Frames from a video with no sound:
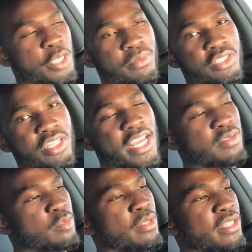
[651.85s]
some cheaper
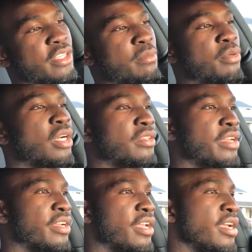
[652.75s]
head-up display that they could put
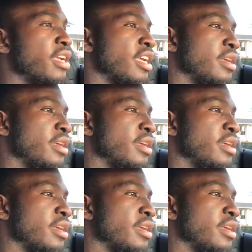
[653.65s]
on there,